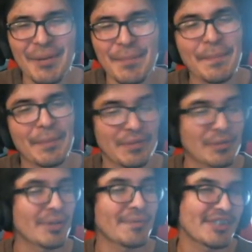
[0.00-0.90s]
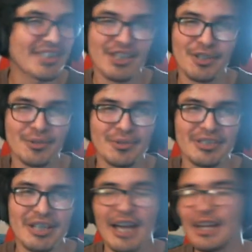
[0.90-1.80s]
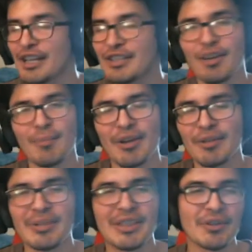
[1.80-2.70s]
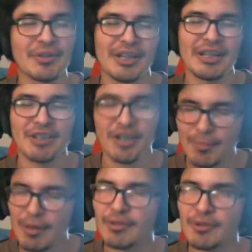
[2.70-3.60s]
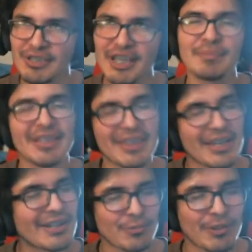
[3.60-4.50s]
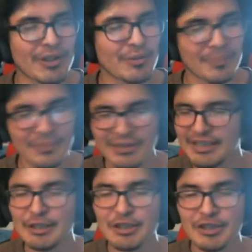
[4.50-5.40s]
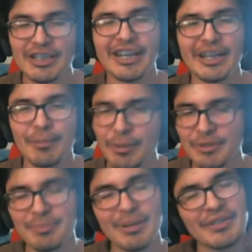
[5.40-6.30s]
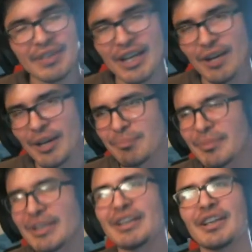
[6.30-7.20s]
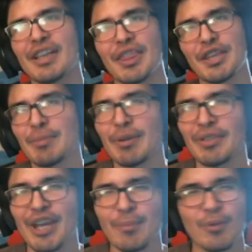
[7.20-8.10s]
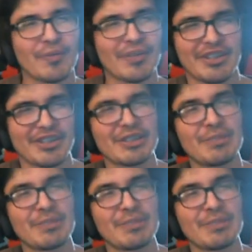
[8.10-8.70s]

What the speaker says: if you would love to see those, I talk about them, and I talk about those games in there as well, and you can kind of get my perspective and how I think about the game, or if they're just